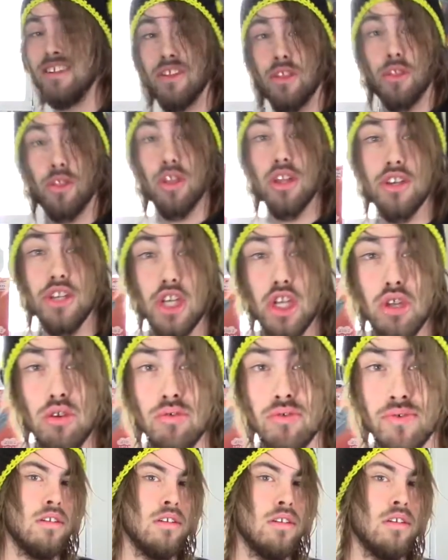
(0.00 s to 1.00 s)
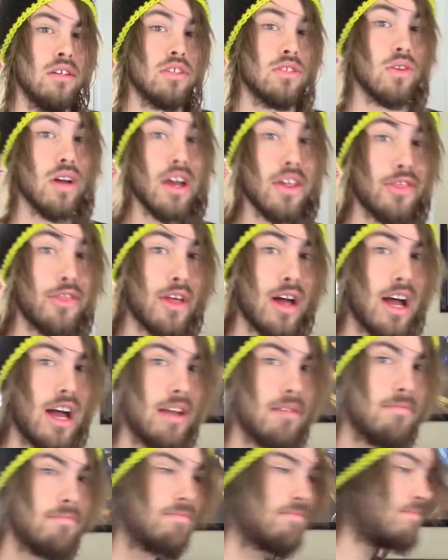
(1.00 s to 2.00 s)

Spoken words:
the Doof. So I thought,